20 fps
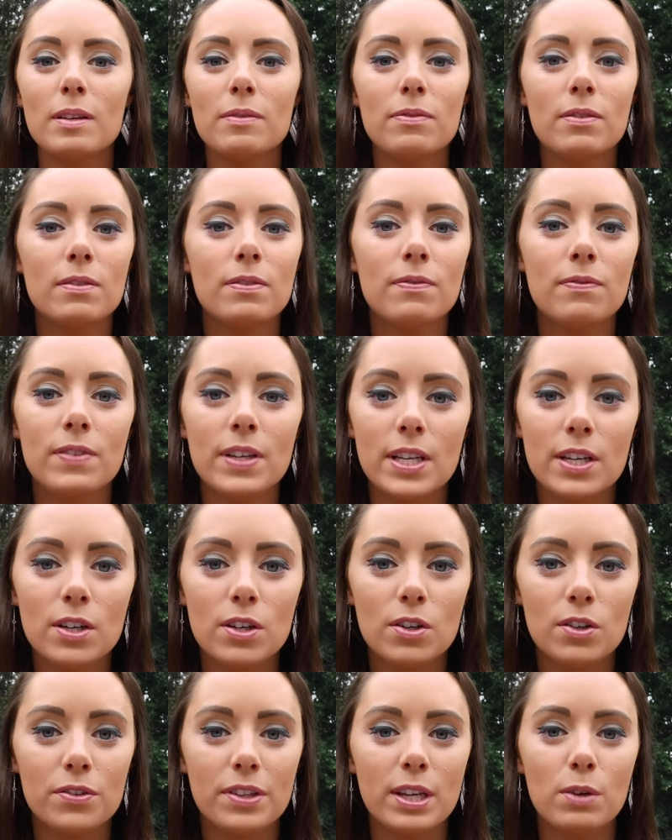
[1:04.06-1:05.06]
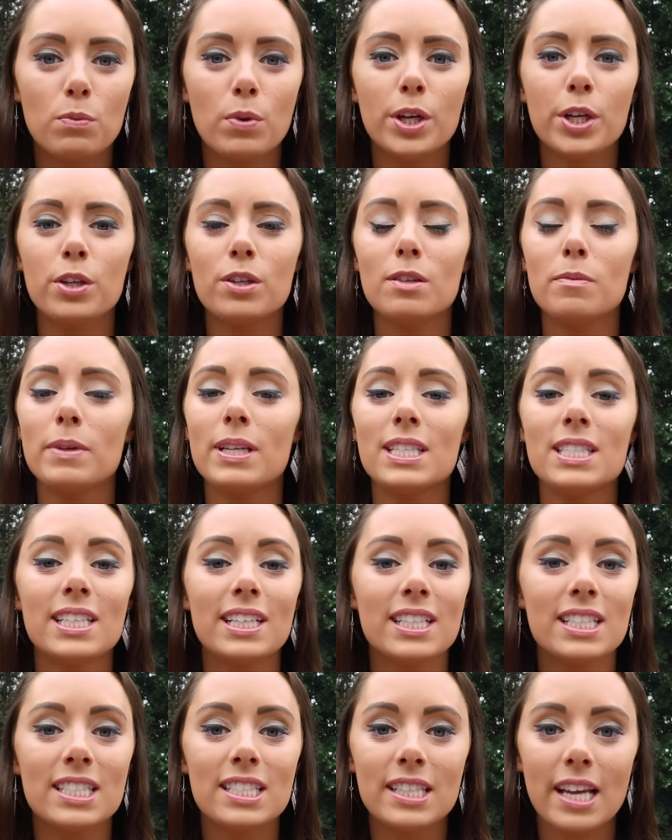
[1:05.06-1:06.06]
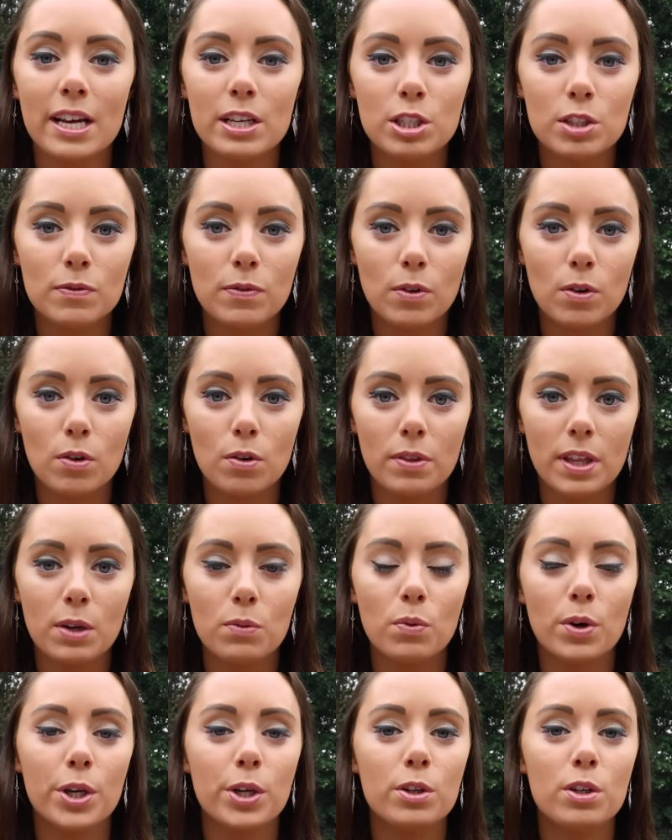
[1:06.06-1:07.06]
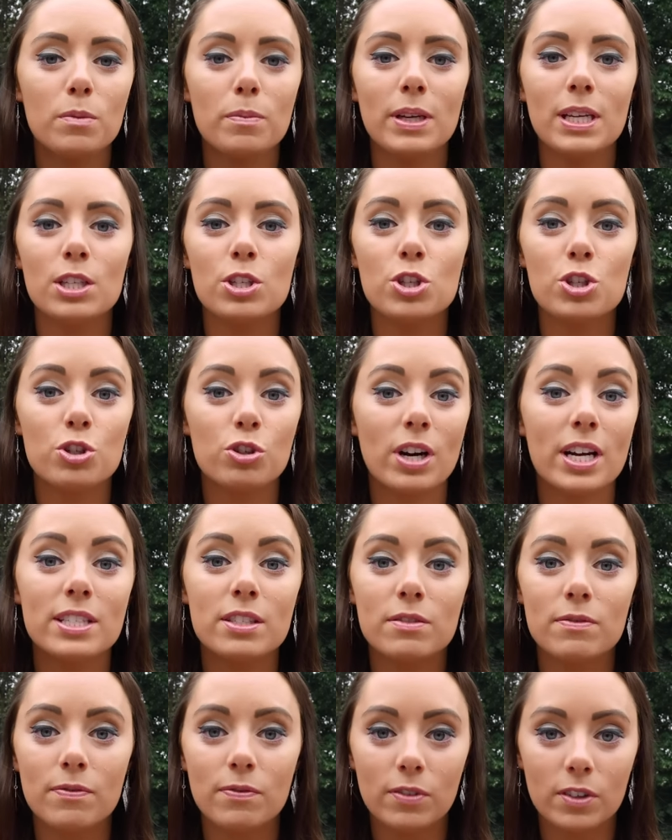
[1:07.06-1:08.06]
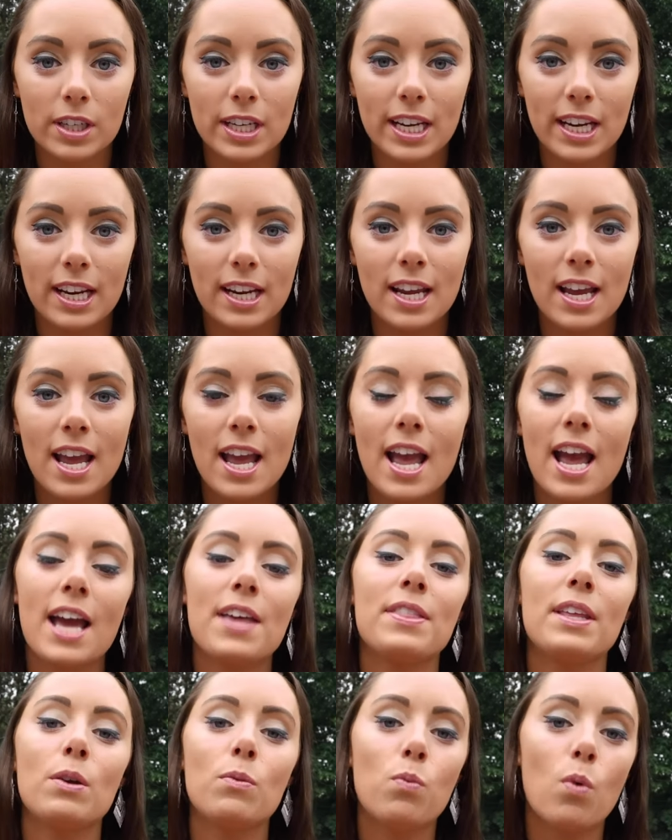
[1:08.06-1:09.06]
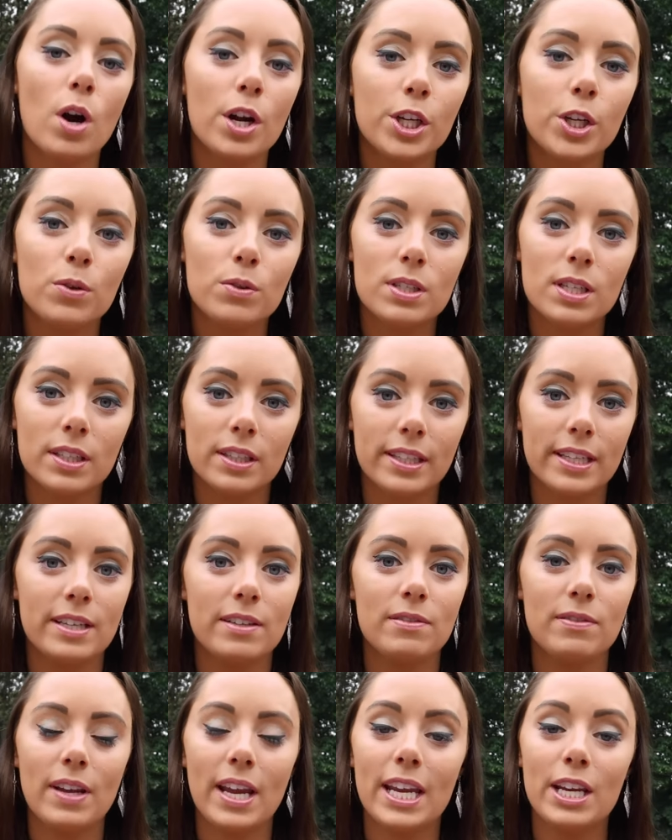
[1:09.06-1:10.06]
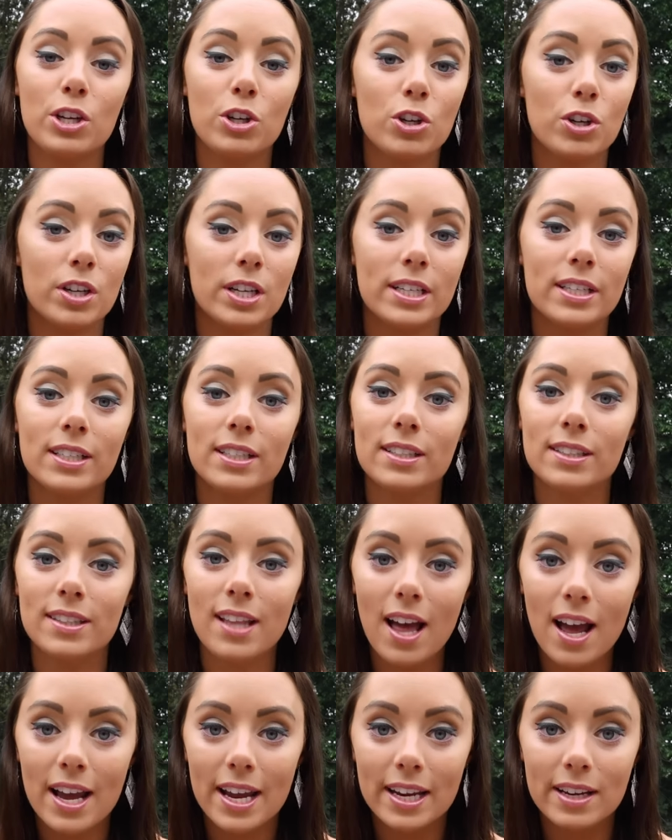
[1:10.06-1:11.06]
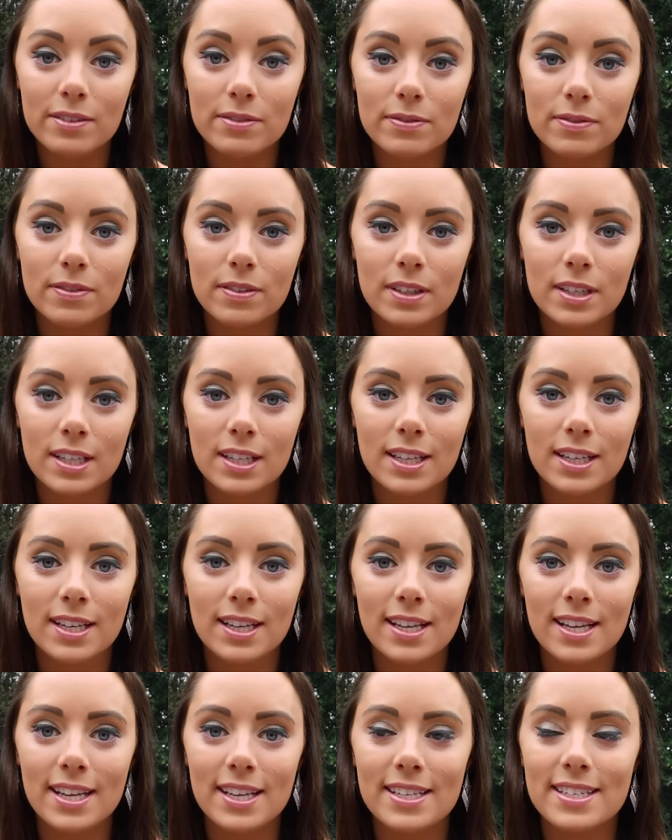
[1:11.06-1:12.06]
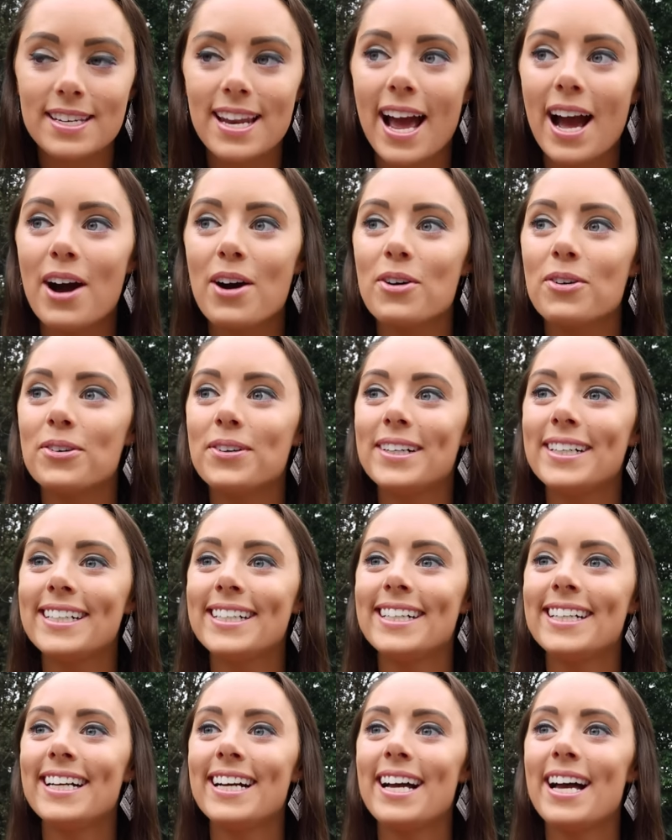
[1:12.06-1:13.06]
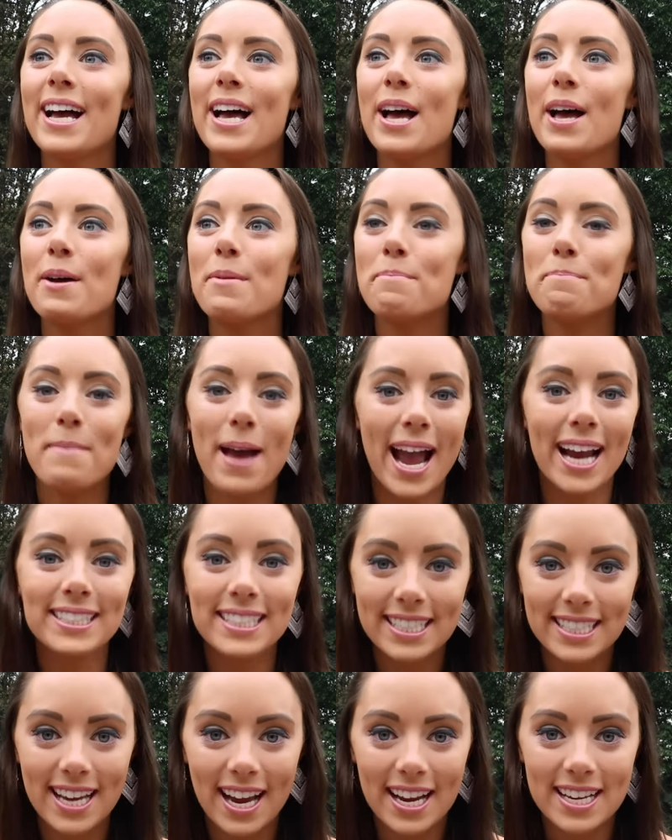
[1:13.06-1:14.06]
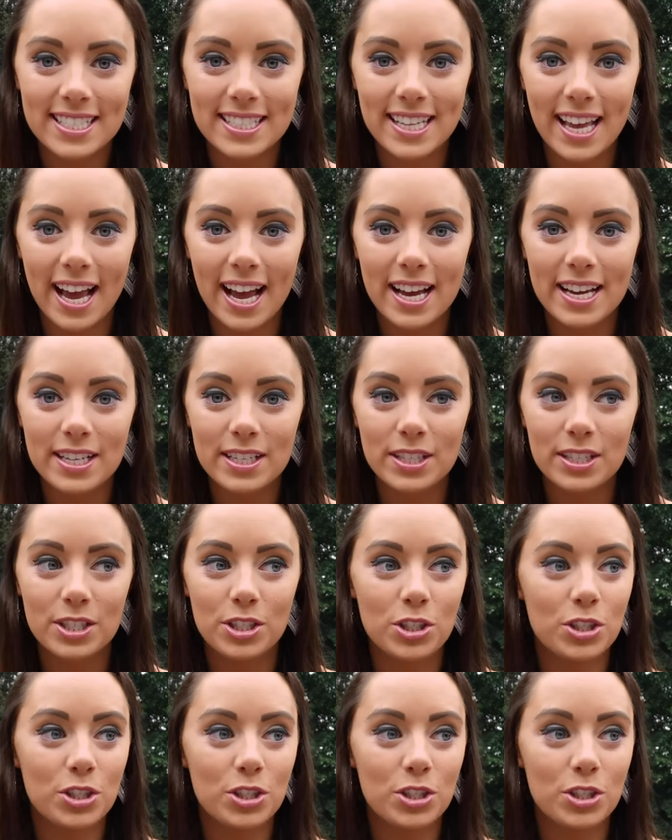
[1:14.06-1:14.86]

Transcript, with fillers: be fulfilled. They want you to be successful. They want you to be stress-free, and they want you to live a good life. Now, magnetize that